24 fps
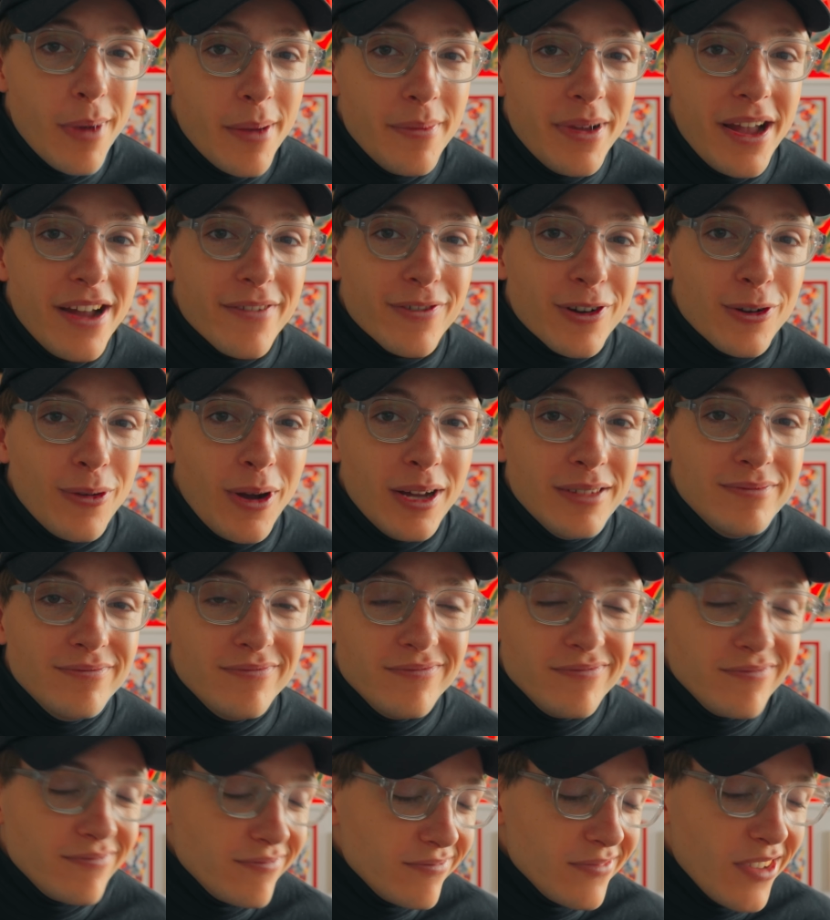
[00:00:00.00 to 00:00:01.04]
remember
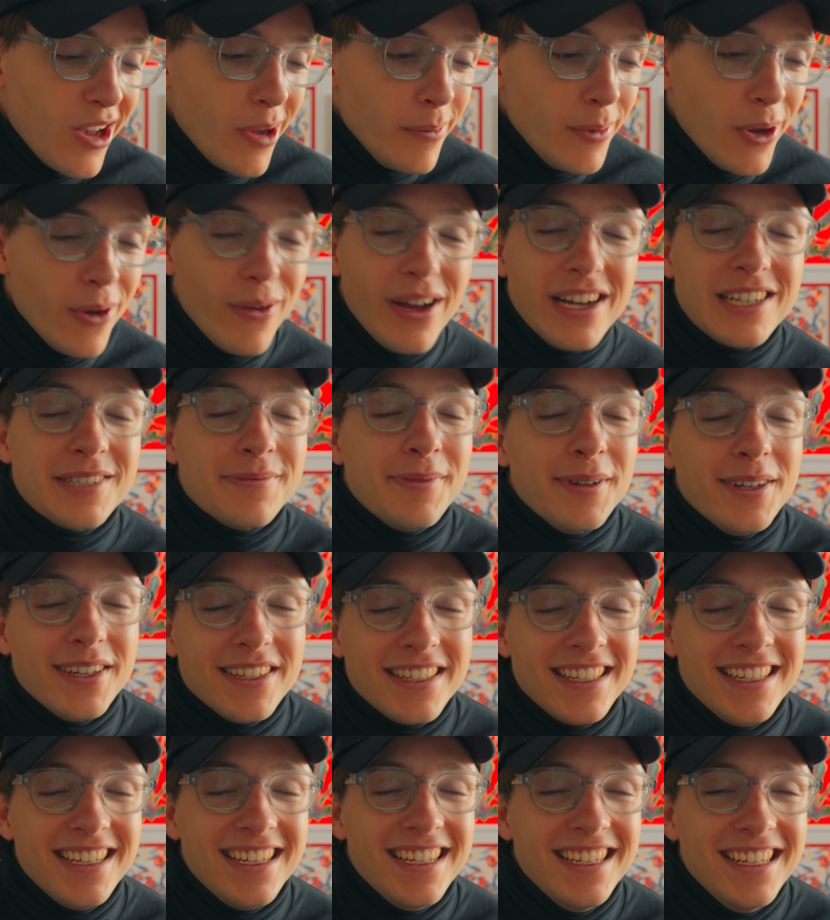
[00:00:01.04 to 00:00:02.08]
everyone, I'm no expert,
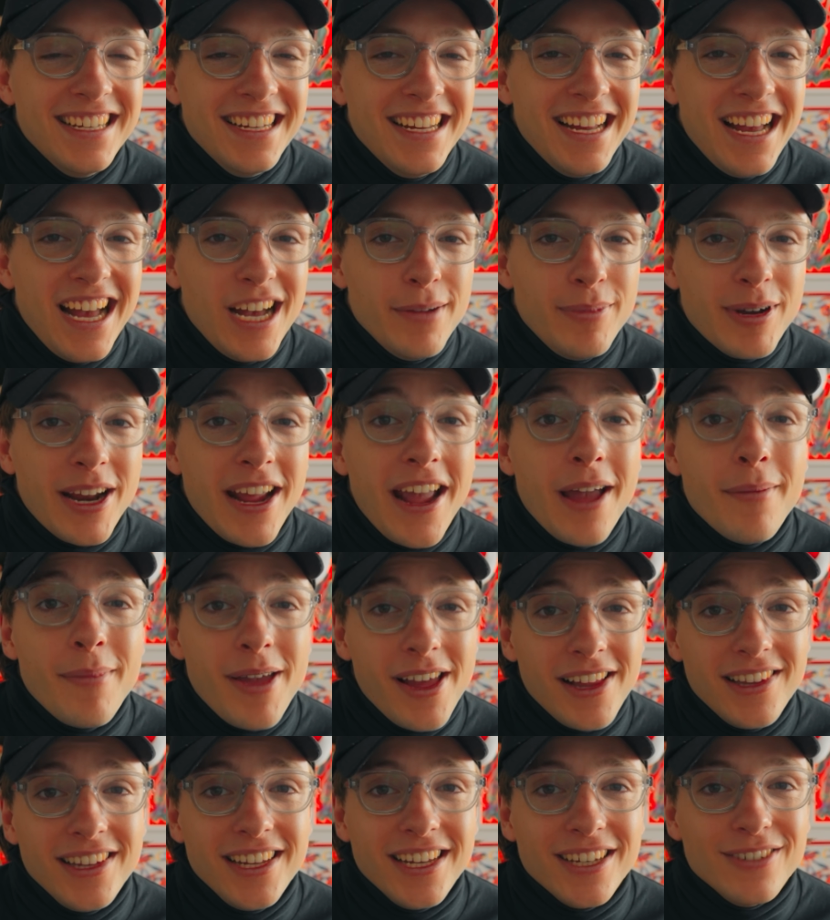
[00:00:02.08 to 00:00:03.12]
uh, but I am
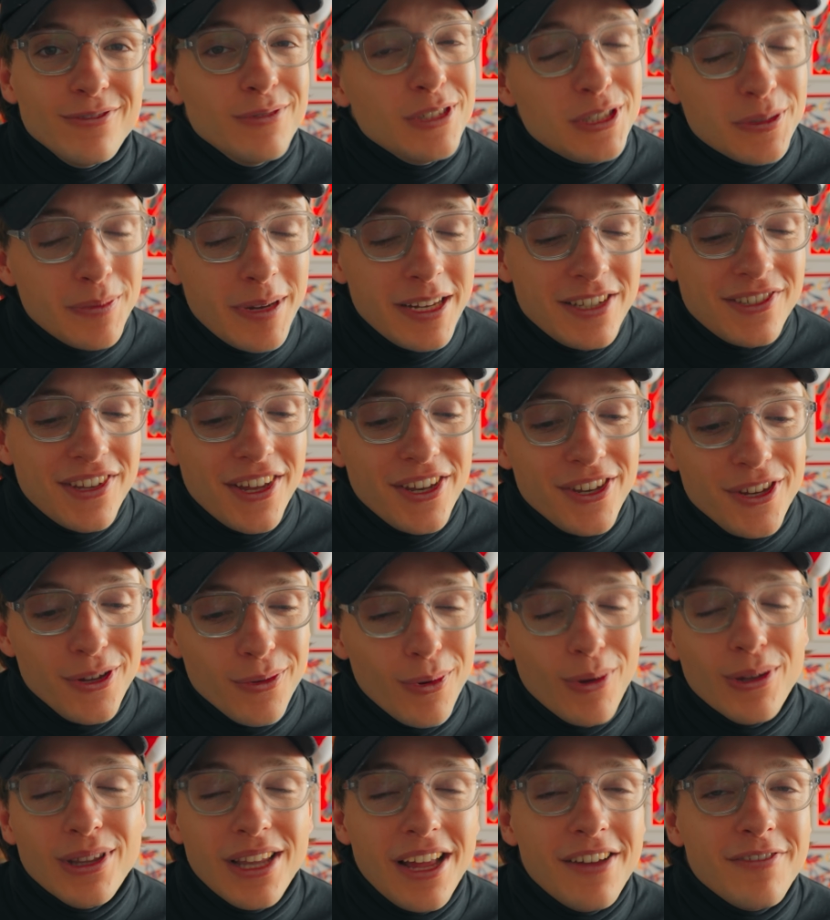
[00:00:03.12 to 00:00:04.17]
Elliot, which means that
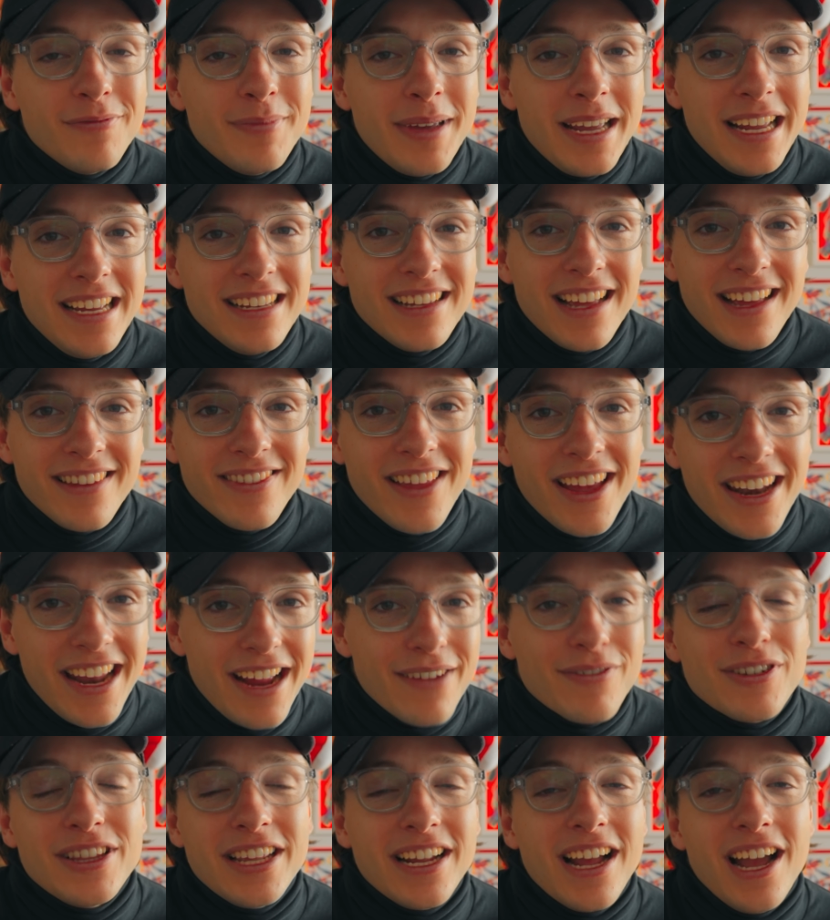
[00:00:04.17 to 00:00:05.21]
you all love me and that
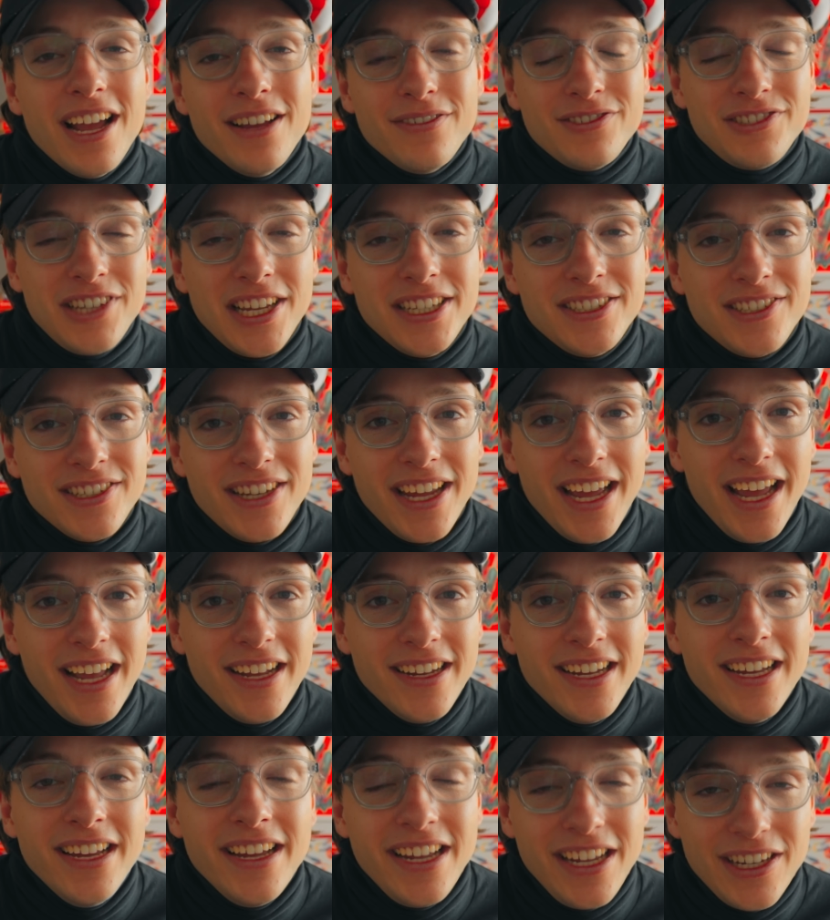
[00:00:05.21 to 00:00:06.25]
everything I have said
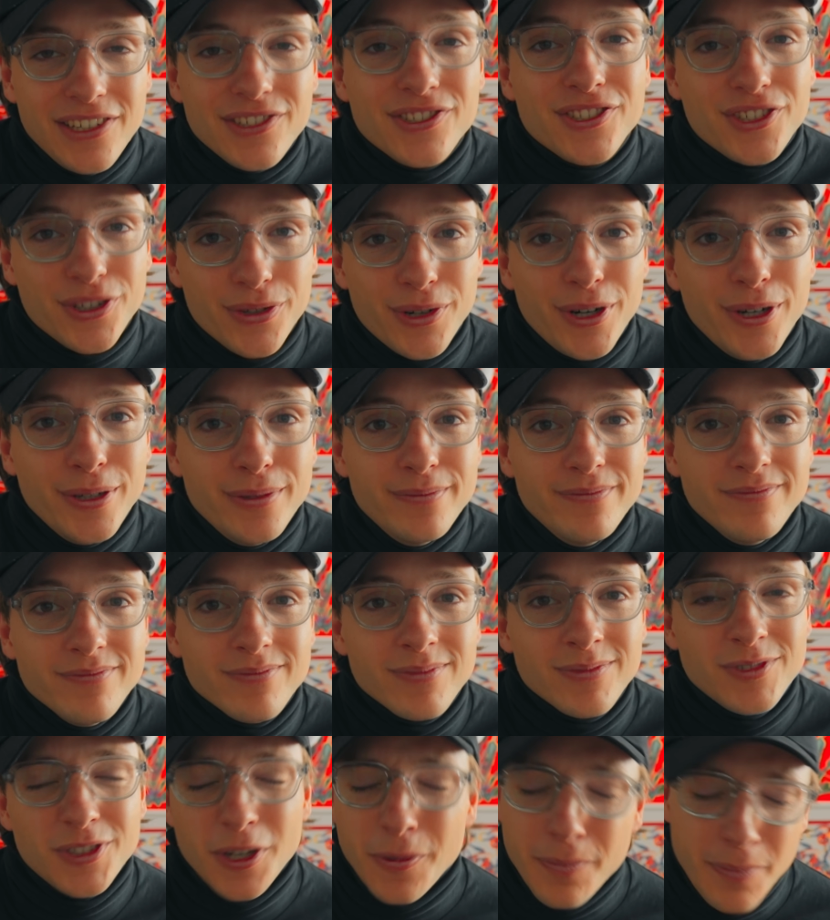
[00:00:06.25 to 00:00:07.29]
today is true.
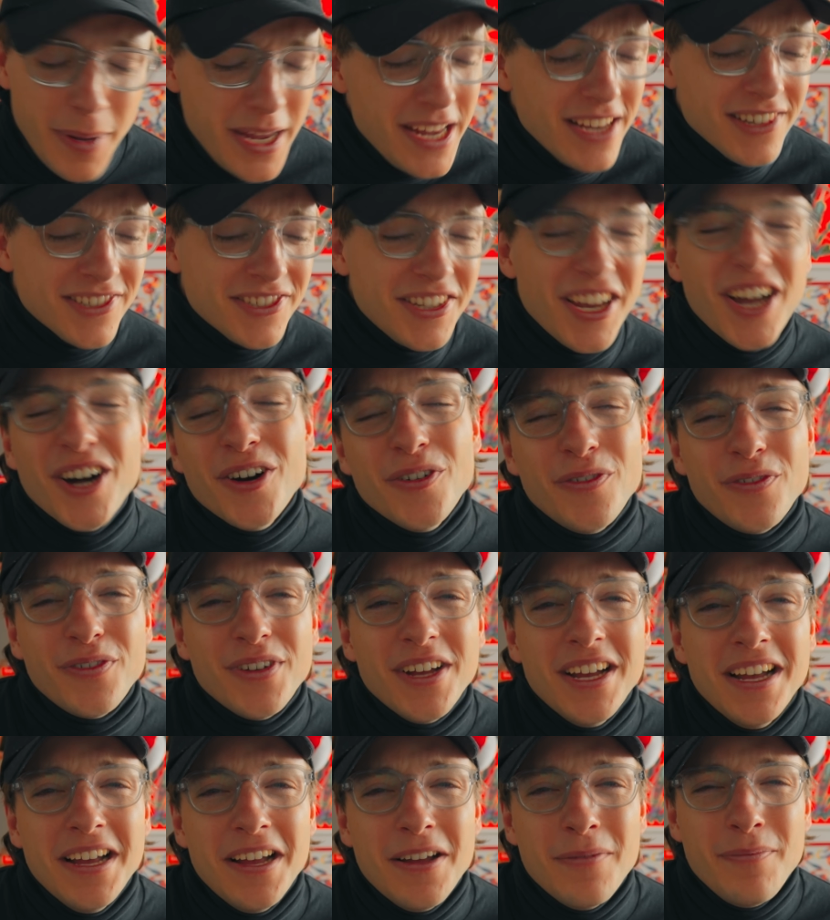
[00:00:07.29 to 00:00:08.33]
So be yourself,
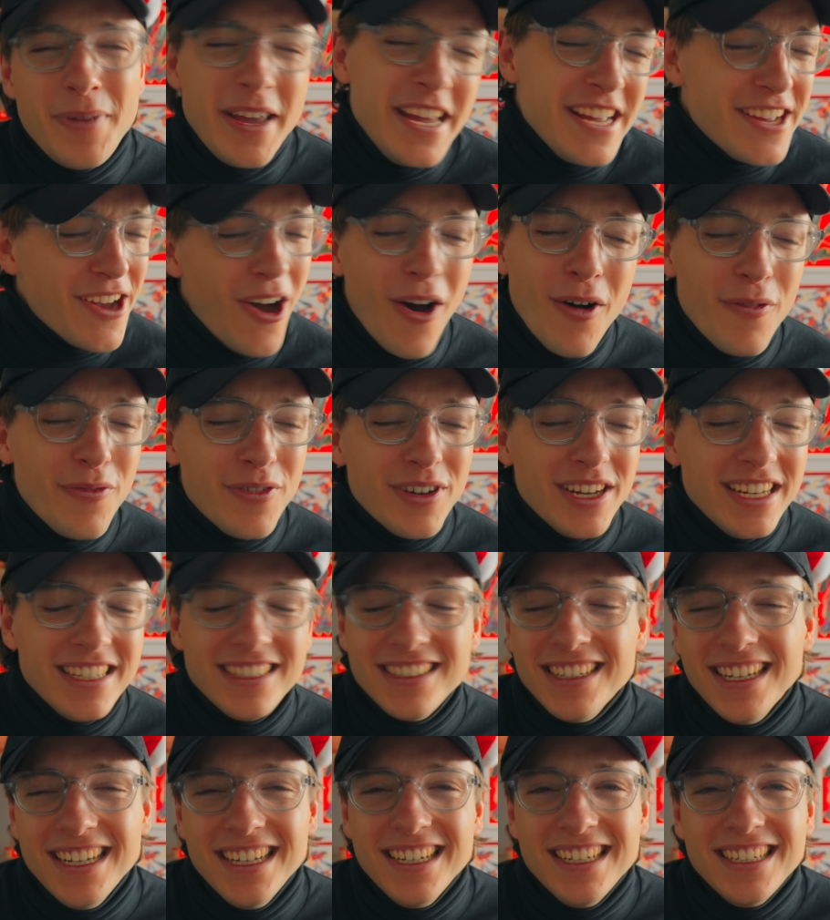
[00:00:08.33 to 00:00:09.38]
be
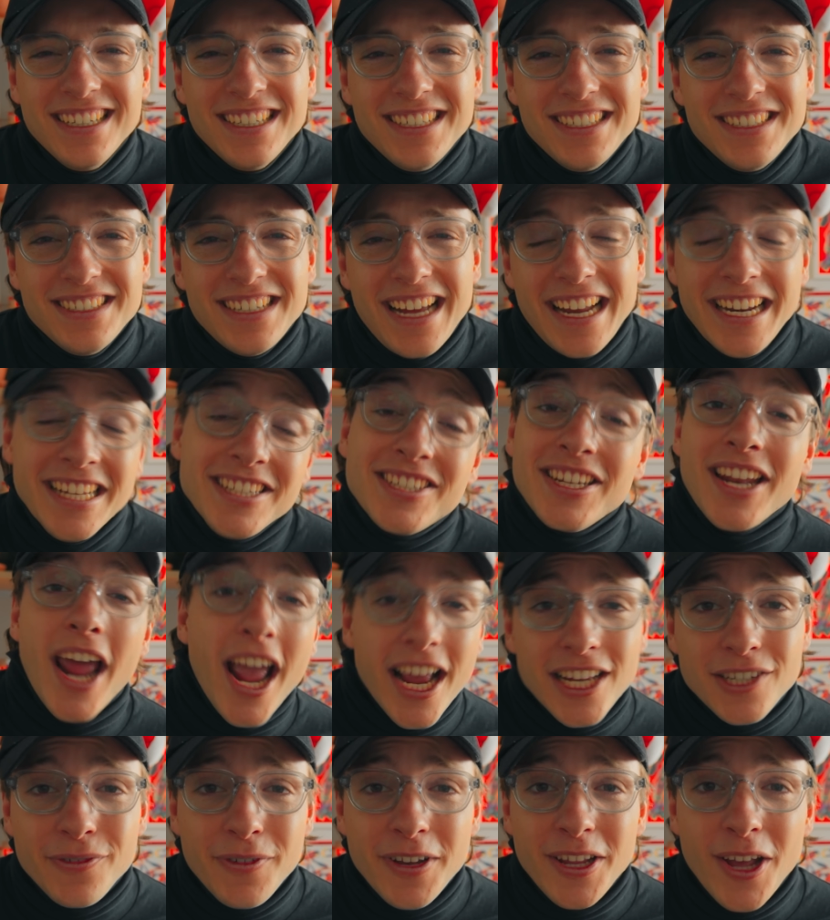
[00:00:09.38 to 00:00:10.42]
confident. And in
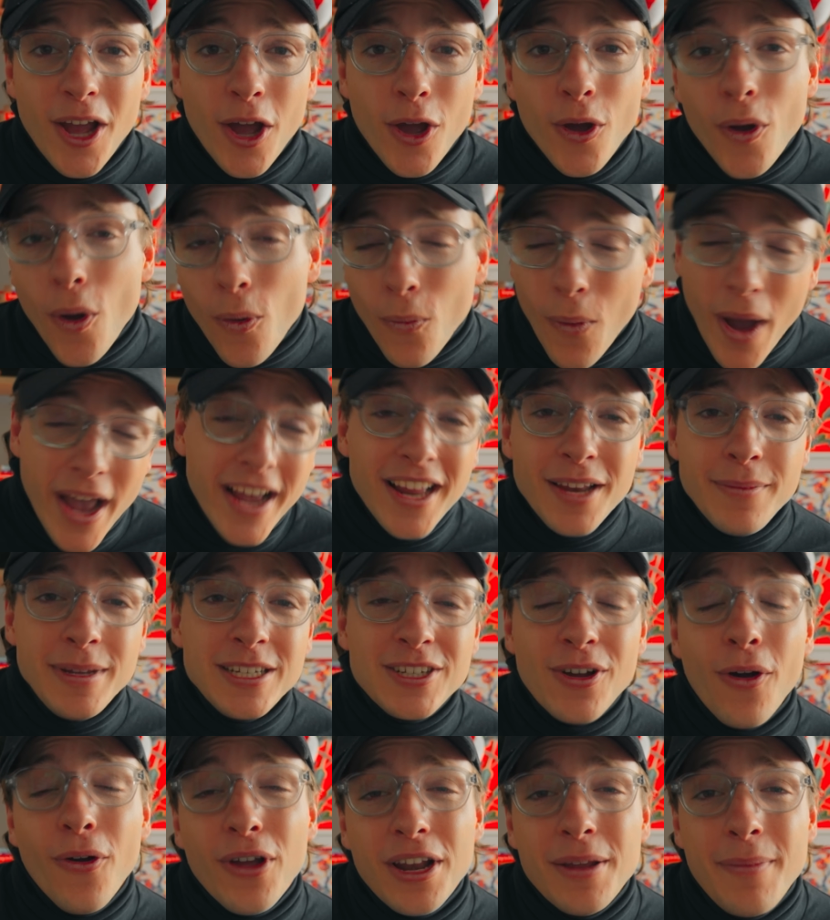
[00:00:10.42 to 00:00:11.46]
today's video, we're going to be
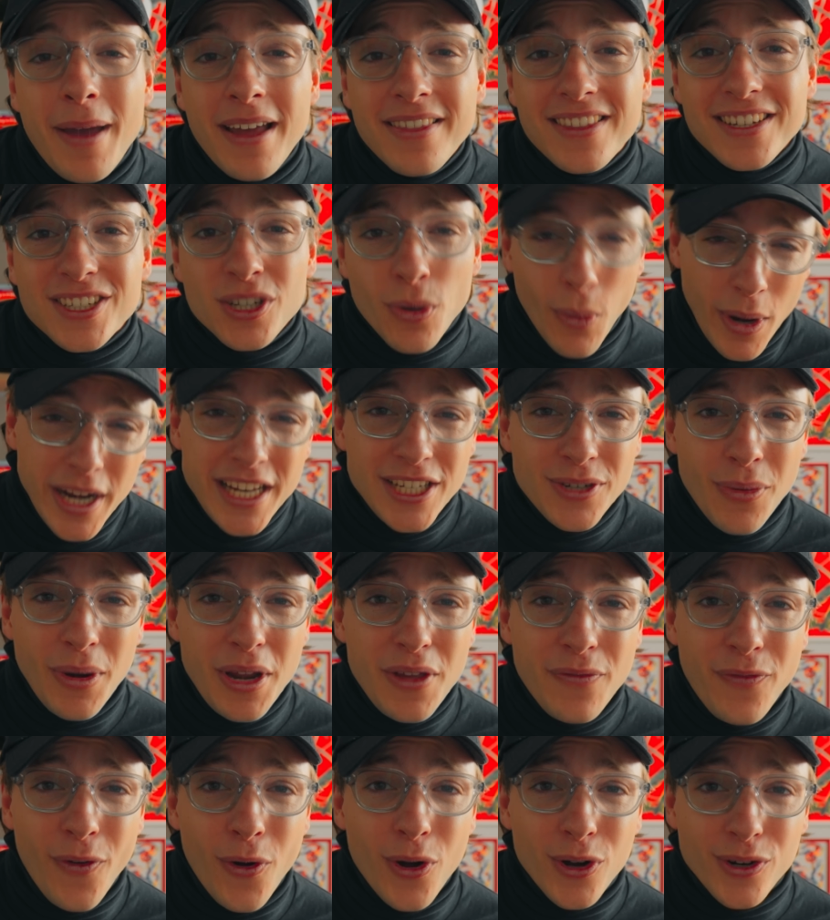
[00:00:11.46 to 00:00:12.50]
talking about the twenty
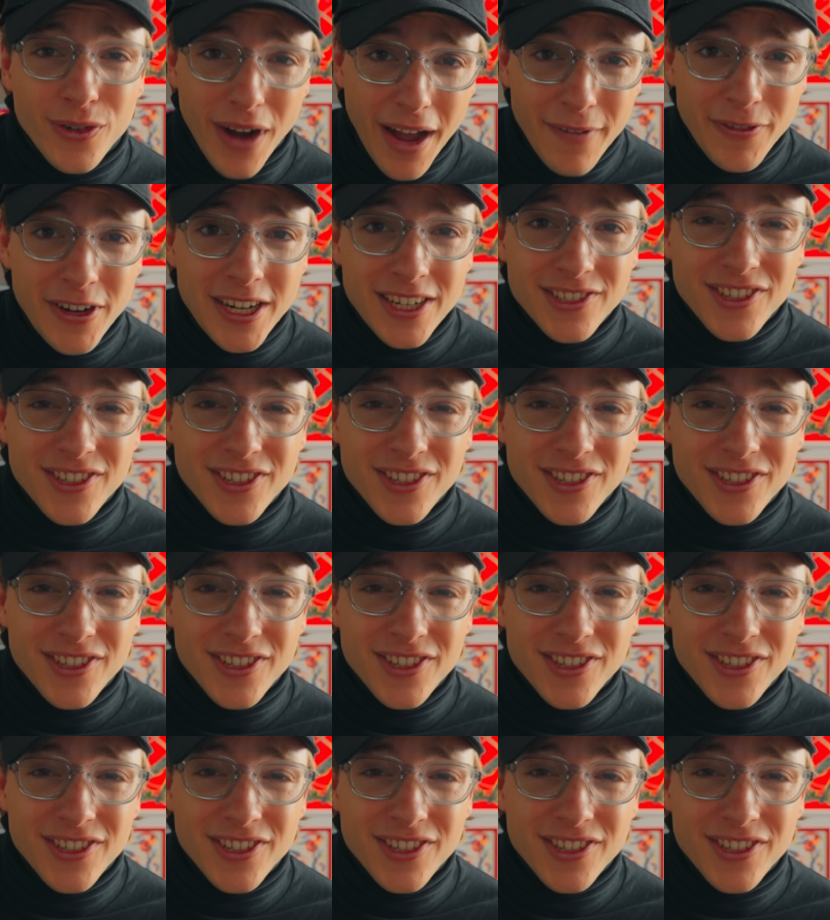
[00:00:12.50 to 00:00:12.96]
twenty-four graphic